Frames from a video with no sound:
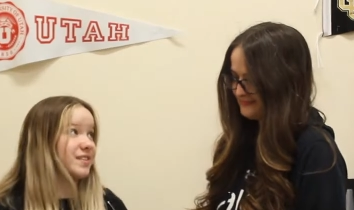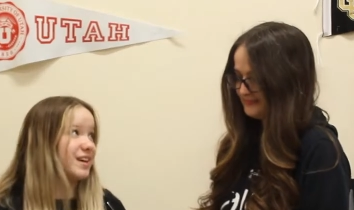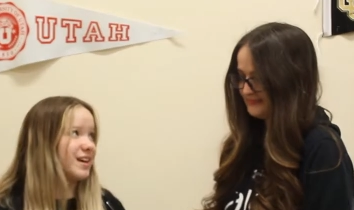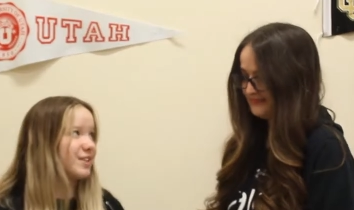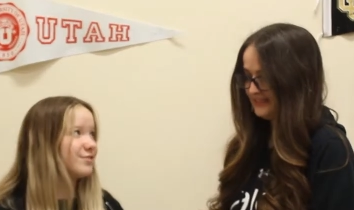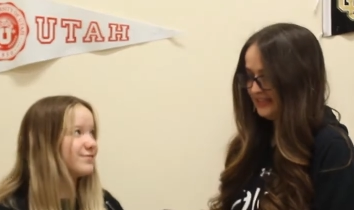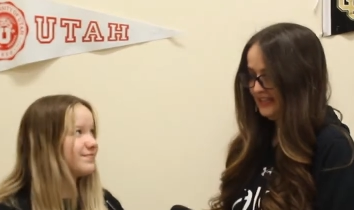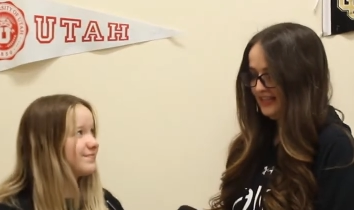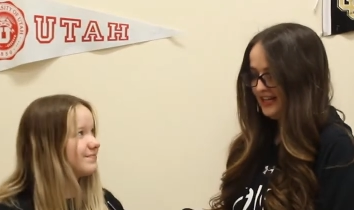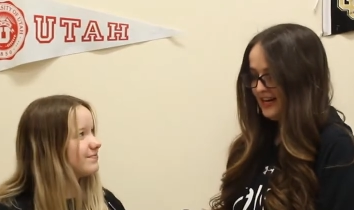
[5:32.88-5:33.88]
Speaker 1: of the Year?
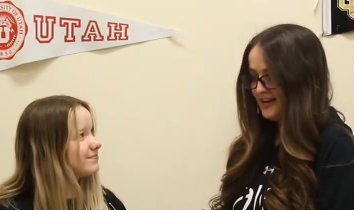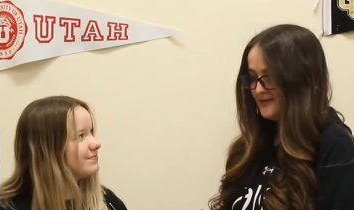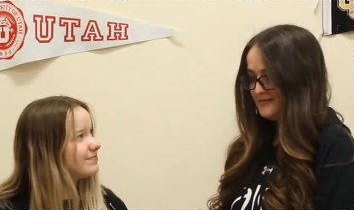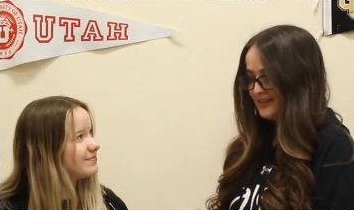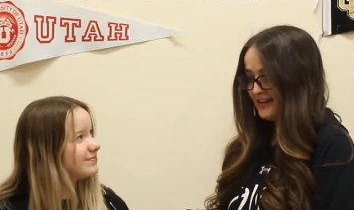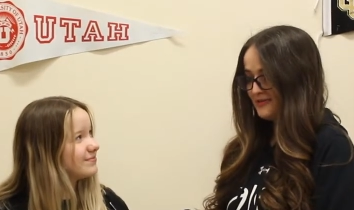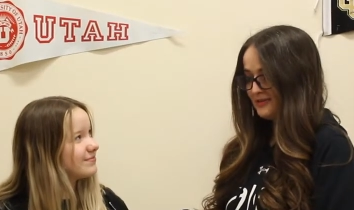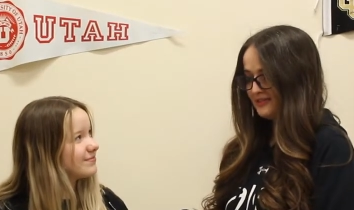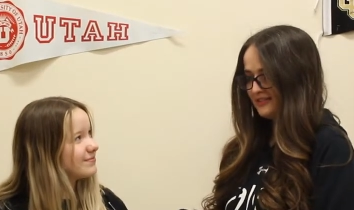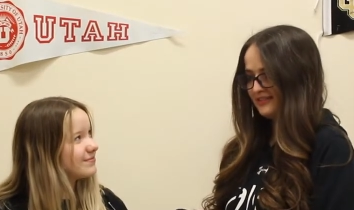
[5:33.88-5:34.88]
Speaker 2: Um, it
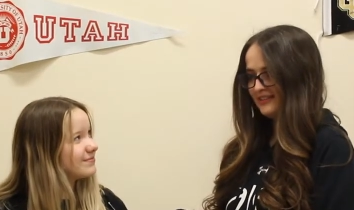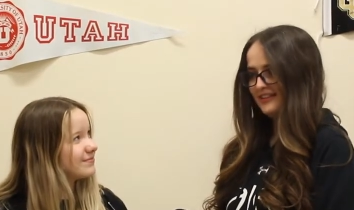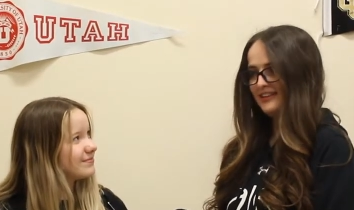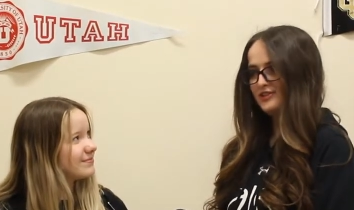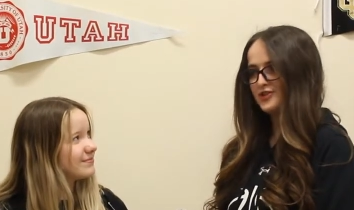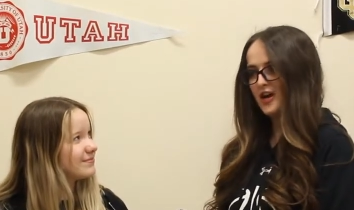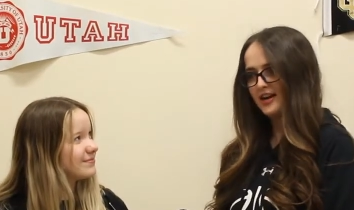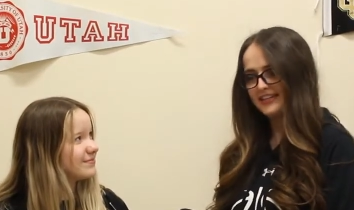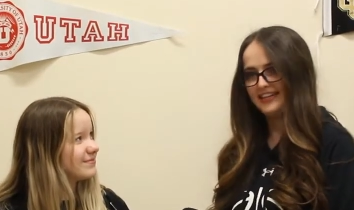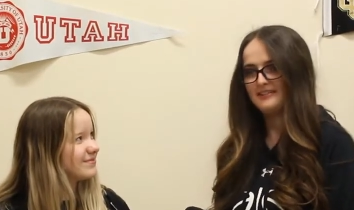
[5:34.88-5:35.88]
was
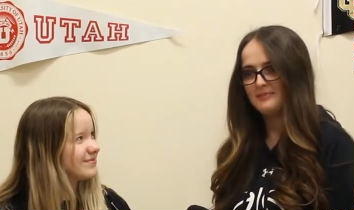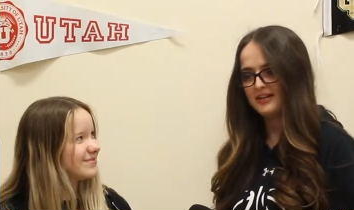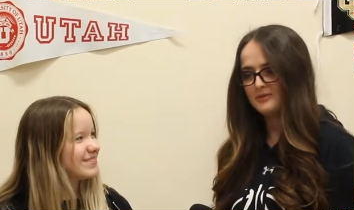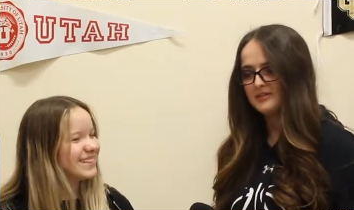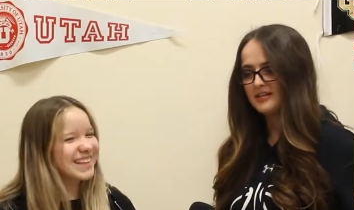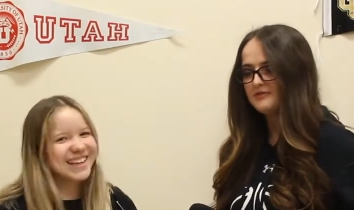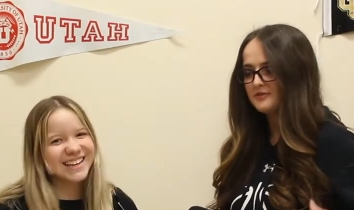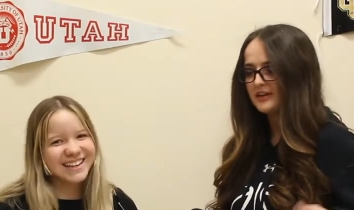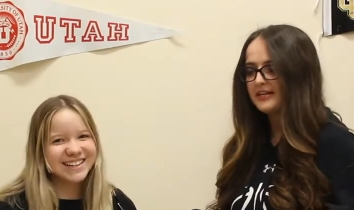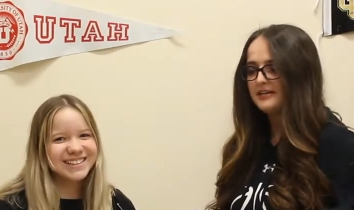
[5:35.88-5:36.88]
shocking, but it was it was
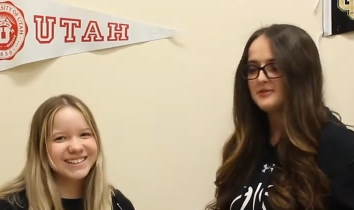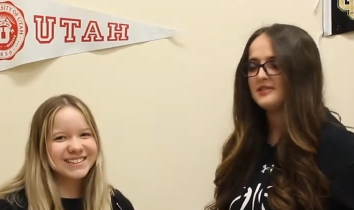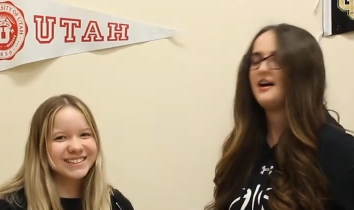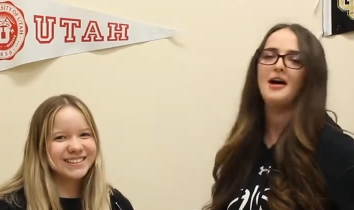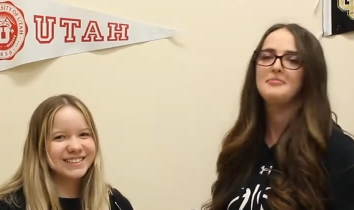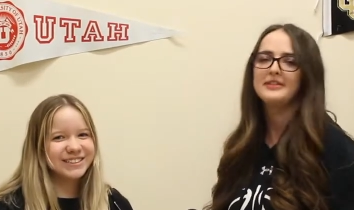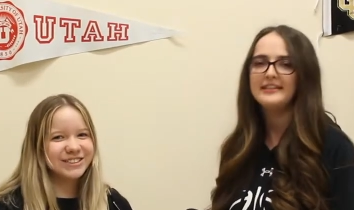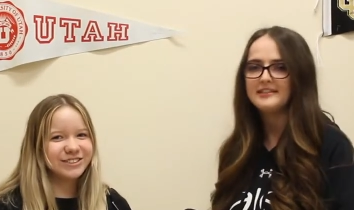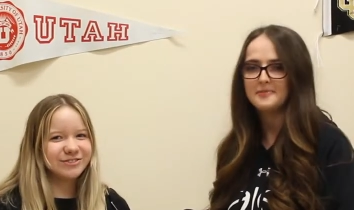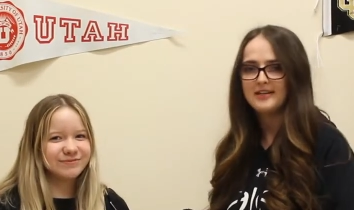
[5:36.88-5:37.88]
very it was a humbling
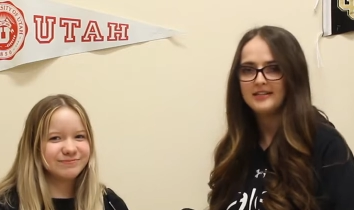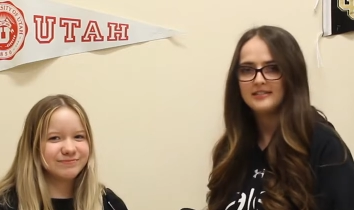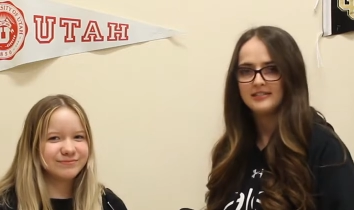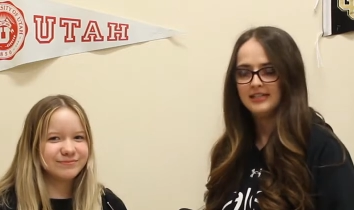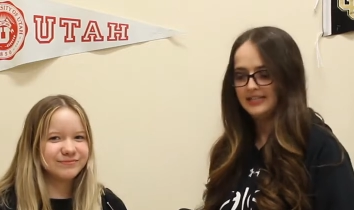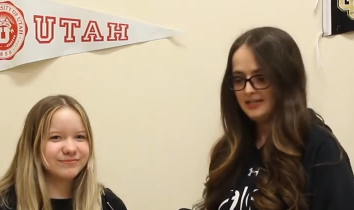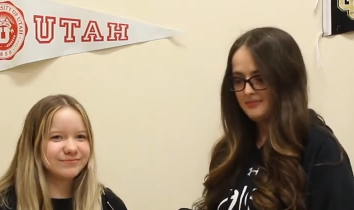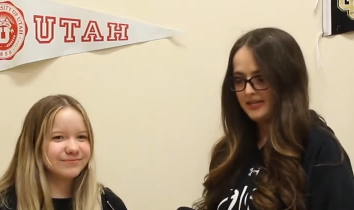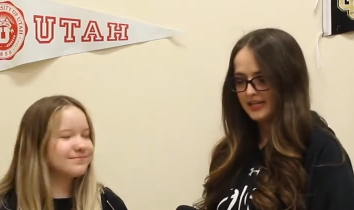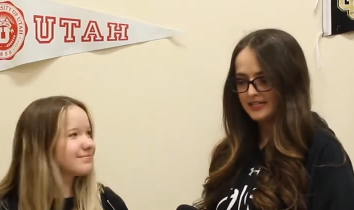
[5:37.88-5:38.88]
experience
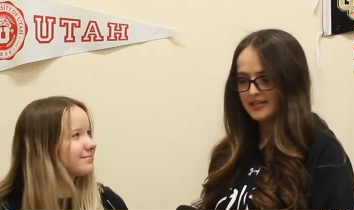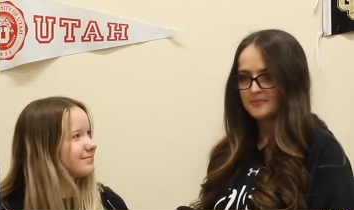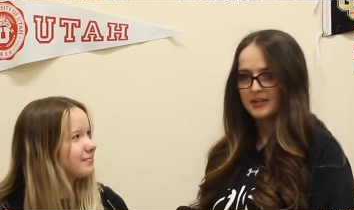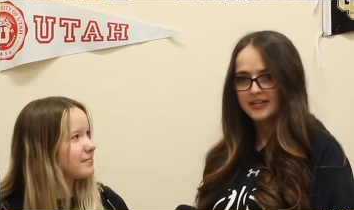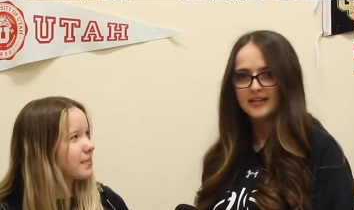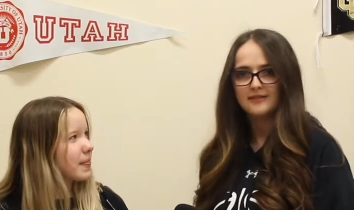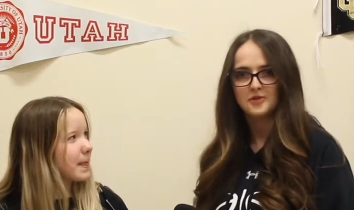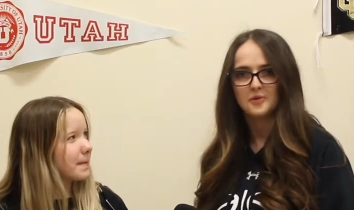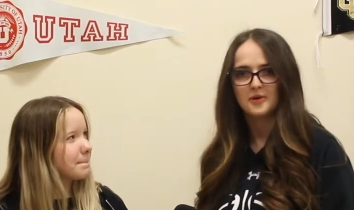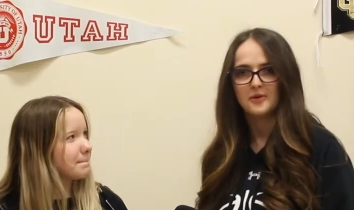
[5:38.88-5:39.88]
because I'm lucky enough
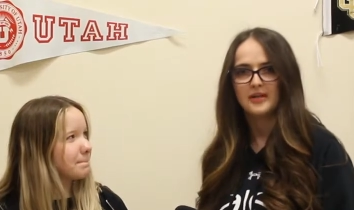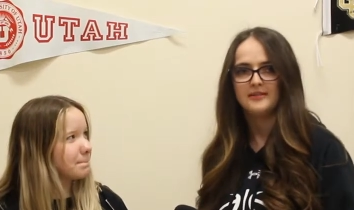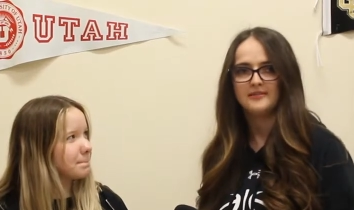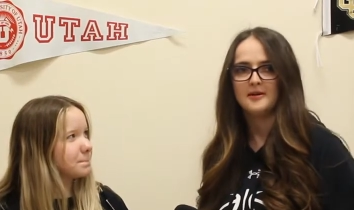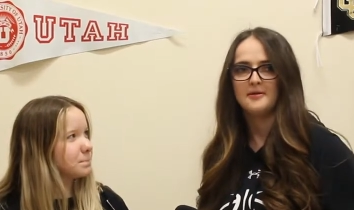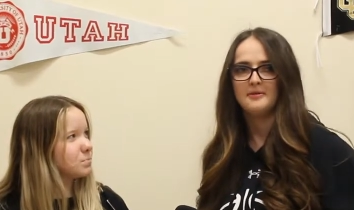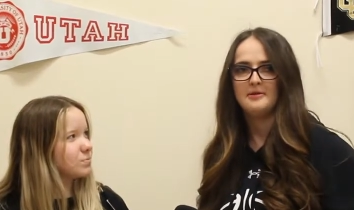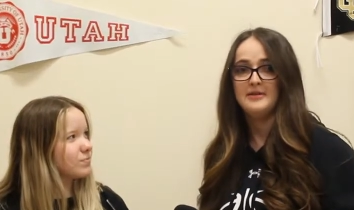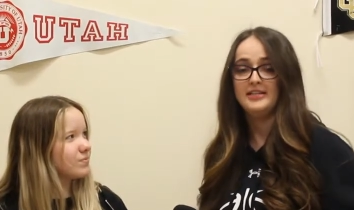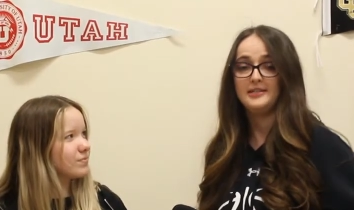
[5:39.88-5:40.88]
to work with some
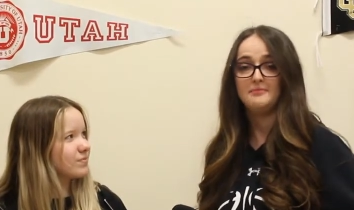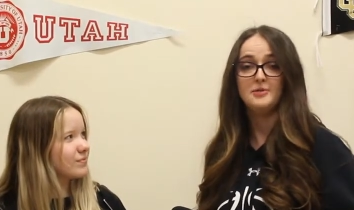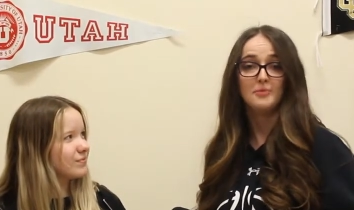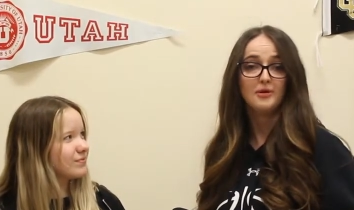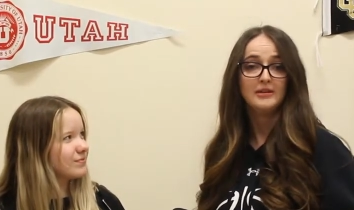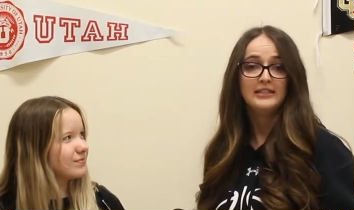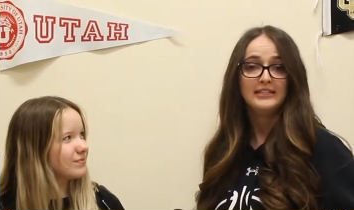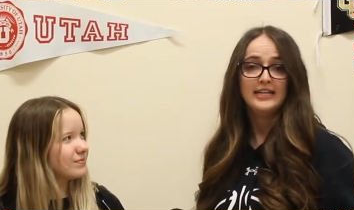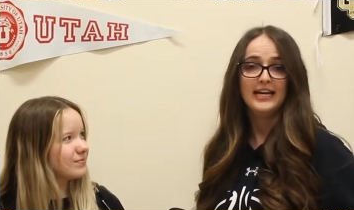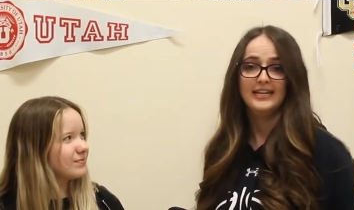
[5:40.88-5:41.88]
amazing people
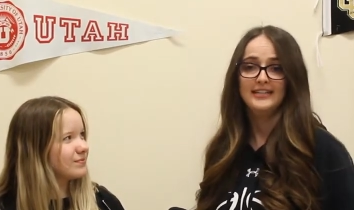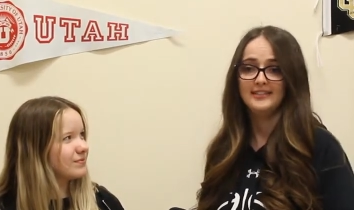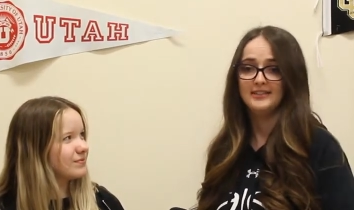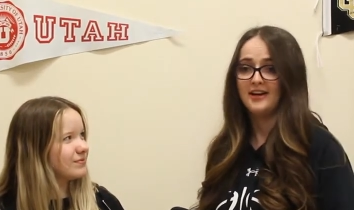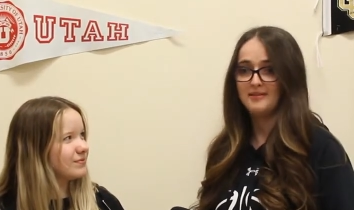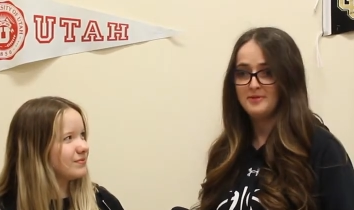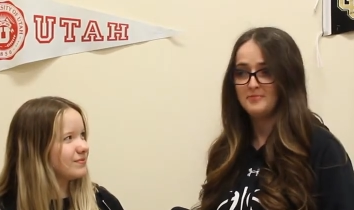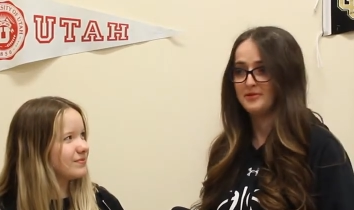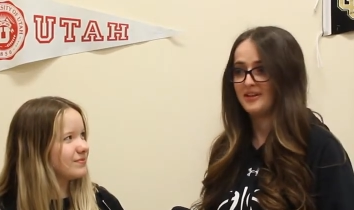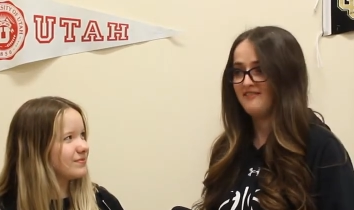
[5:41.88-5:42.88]
and a lot of
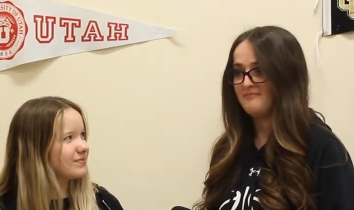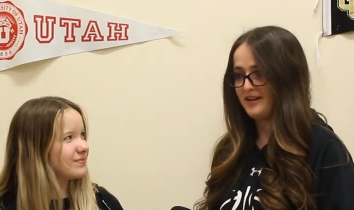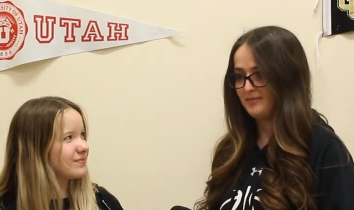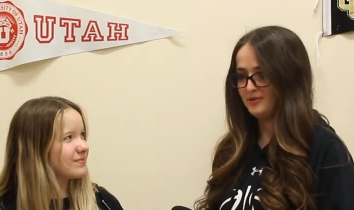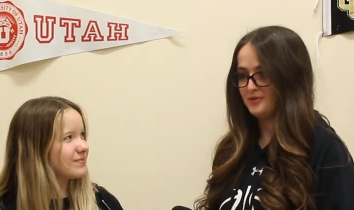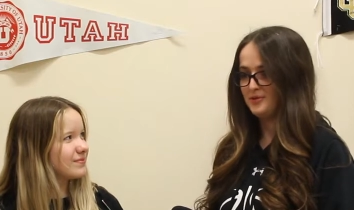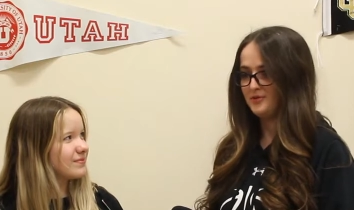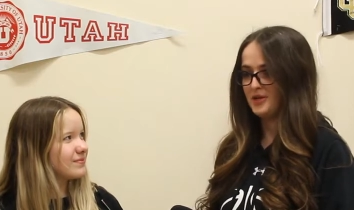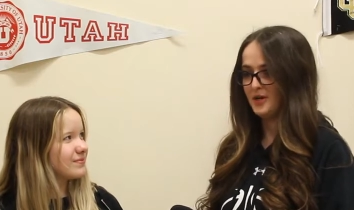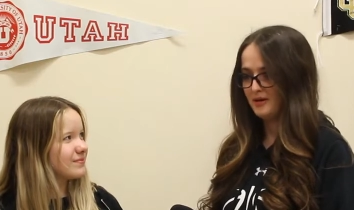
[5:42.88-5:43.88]
people that I've been able to
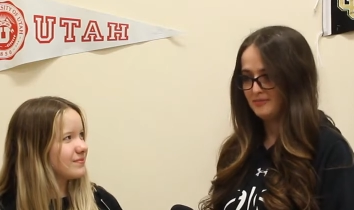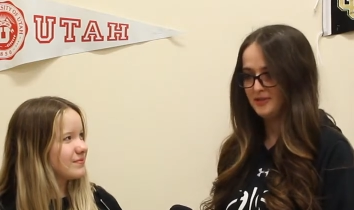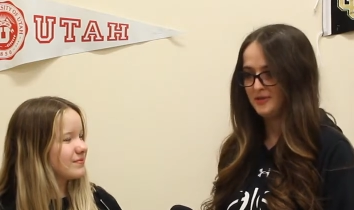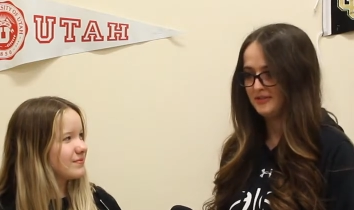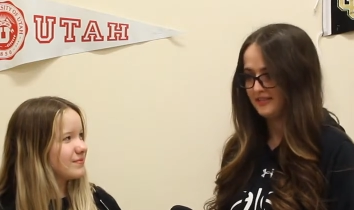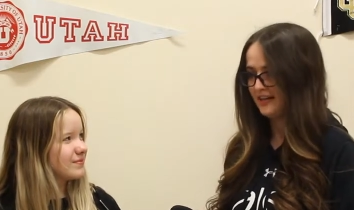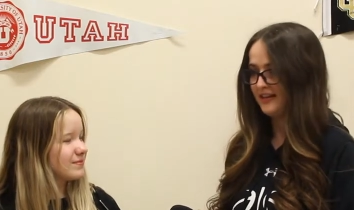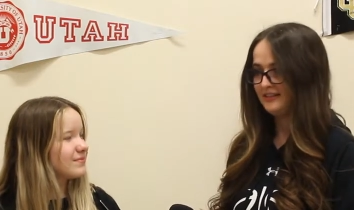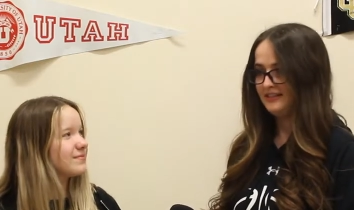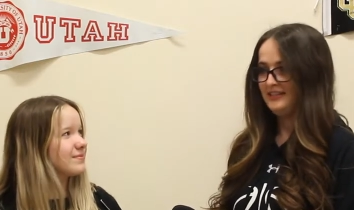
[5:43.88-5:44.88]
go up to and say,